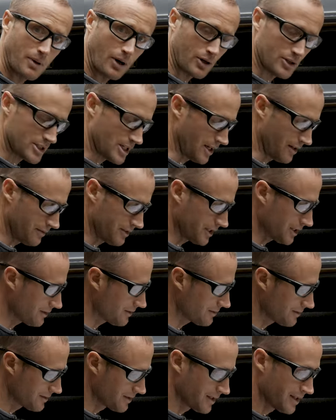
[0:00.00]
marked heavy,
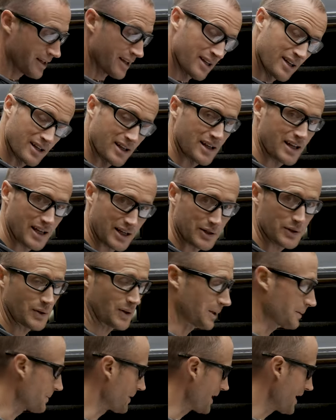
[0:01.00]

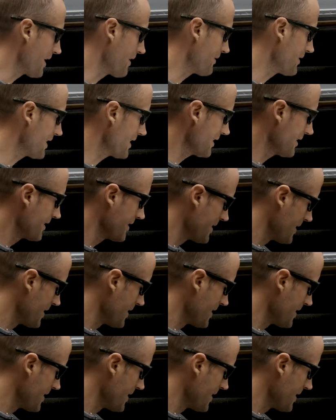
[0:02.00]
incredibly heavy.